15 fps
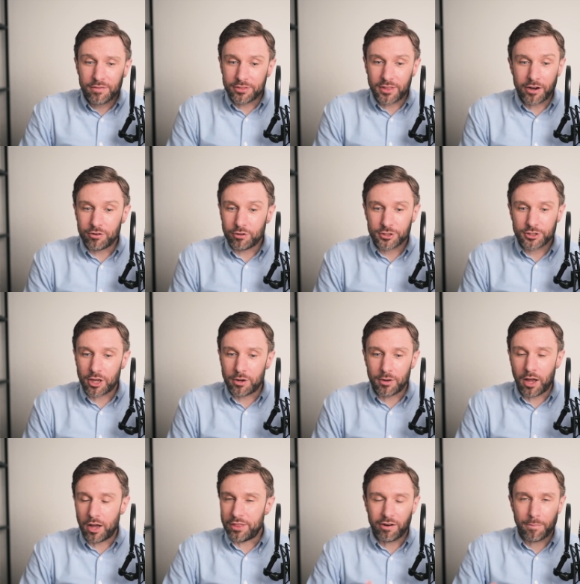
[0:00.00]
There are also,
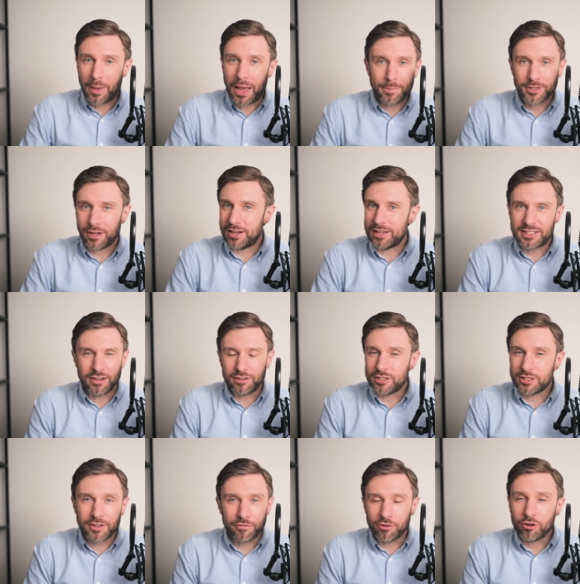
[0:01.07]
uh, there are peptides. There are
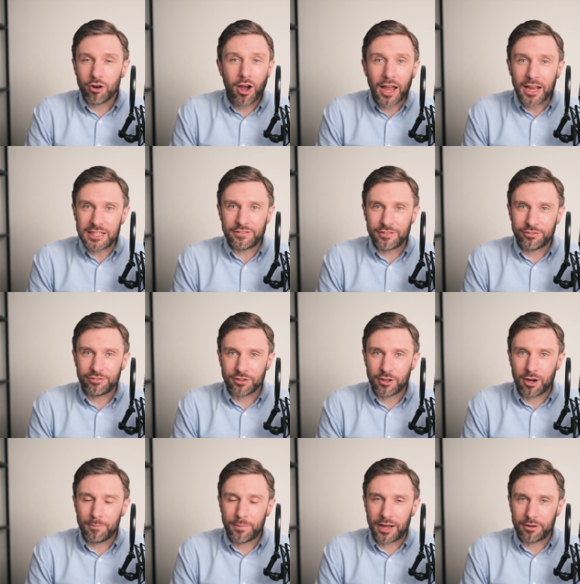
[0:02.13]
just a variety of different
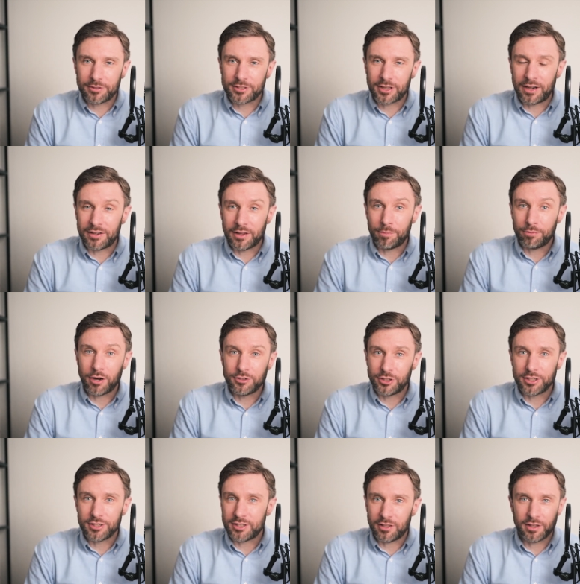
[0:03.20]
compounds and
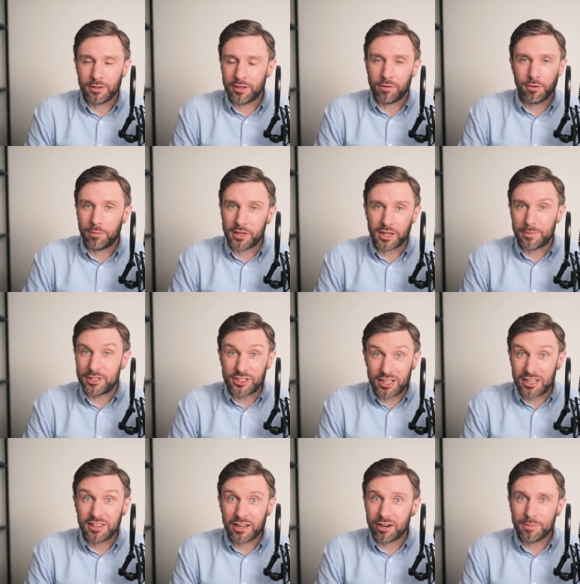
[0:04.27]
approaches. You know, there are probably going to be
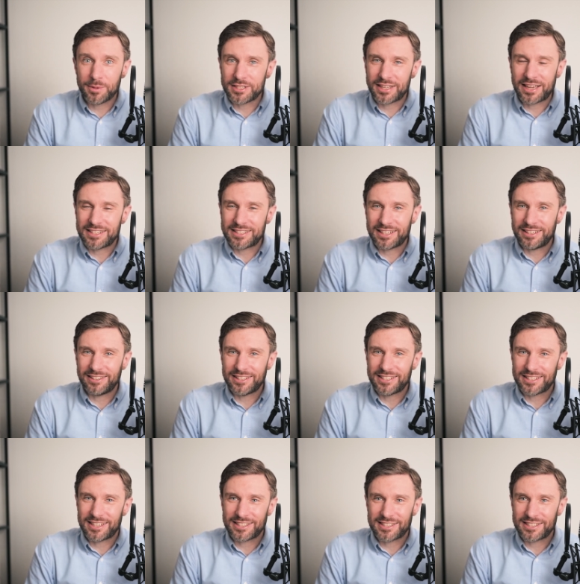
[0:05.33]
gene therapies again to kill these
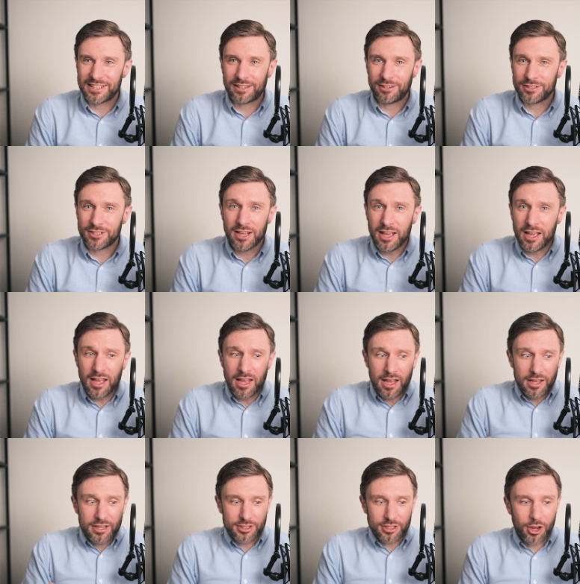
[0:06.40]
senescent cells.
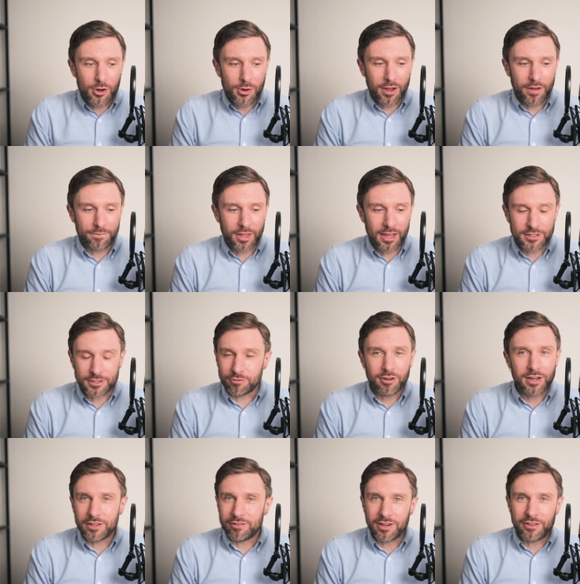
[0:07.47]
So it's a
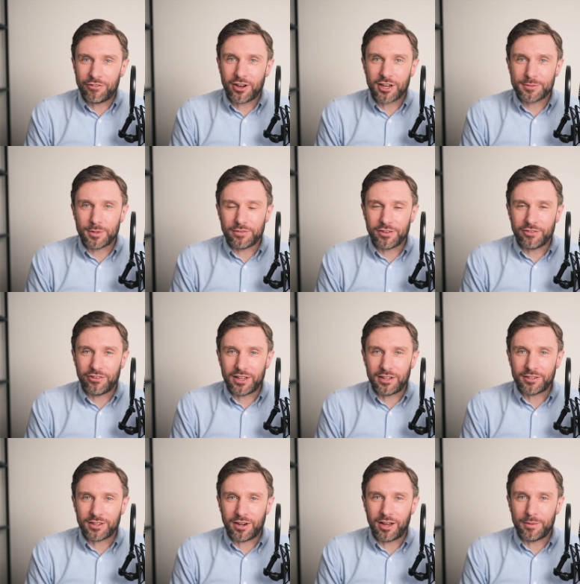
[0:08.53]
really, really fast moving
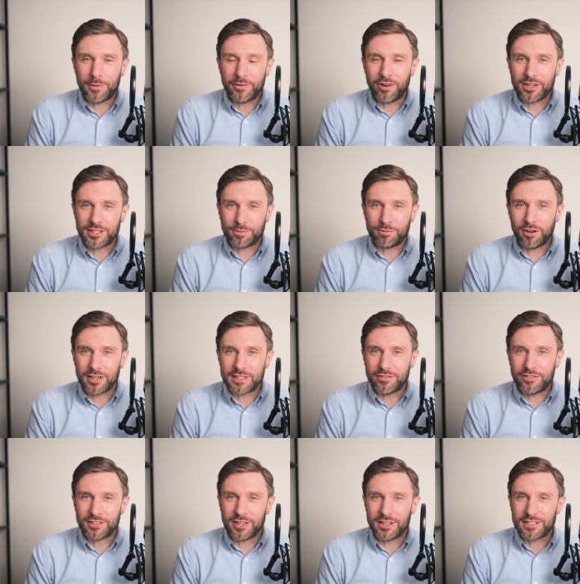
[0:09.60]
field. And I'd be very surprised if
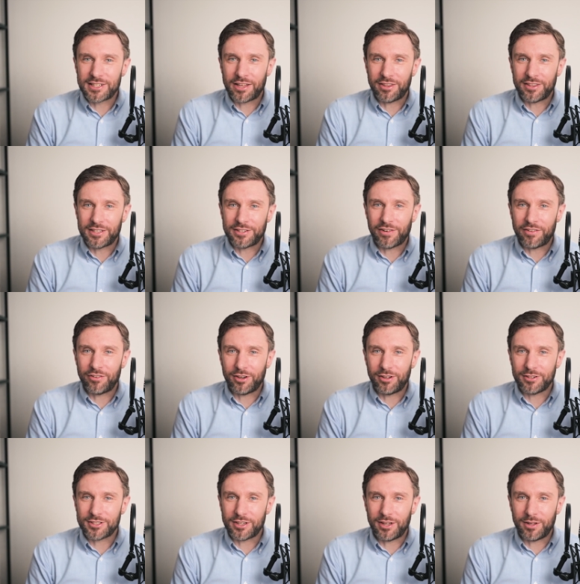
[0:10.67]
it turns out that these
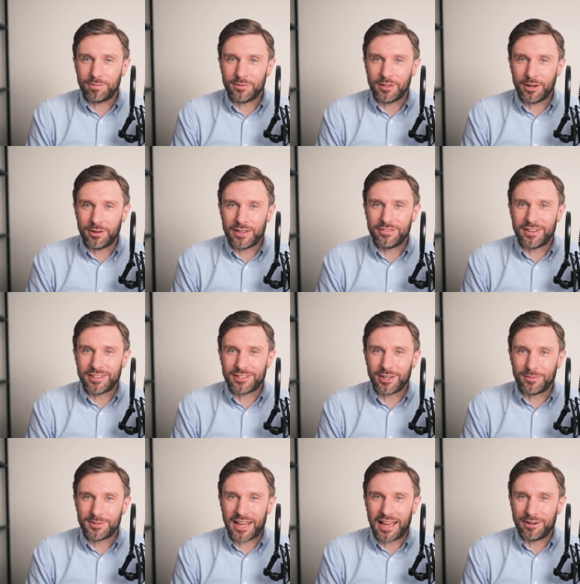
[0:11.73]
flavanols are, you know, even in the
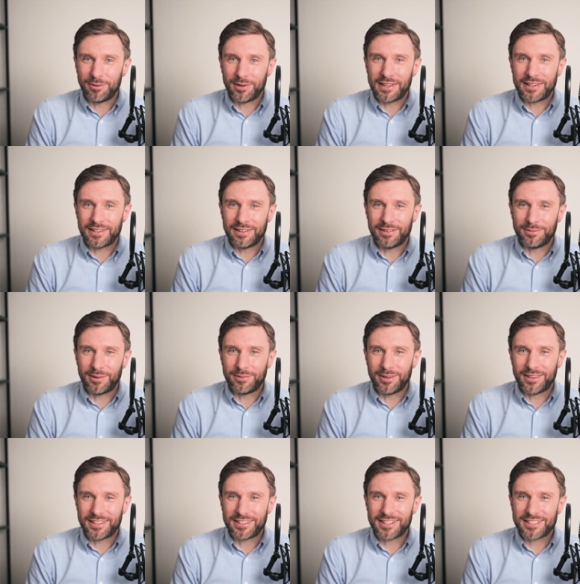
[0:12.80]
top ten when, it, when,
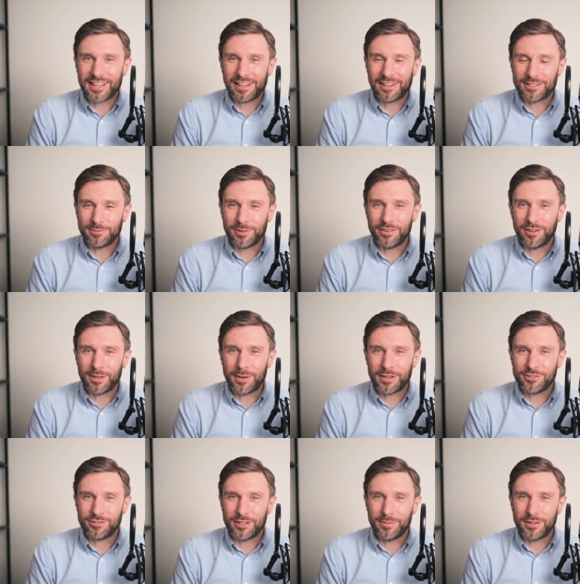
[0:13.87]
when the dust settles and we've got the
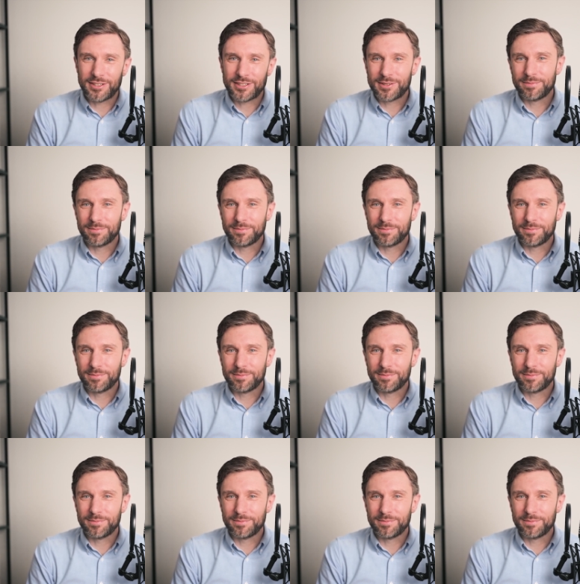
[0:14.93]
best treatments.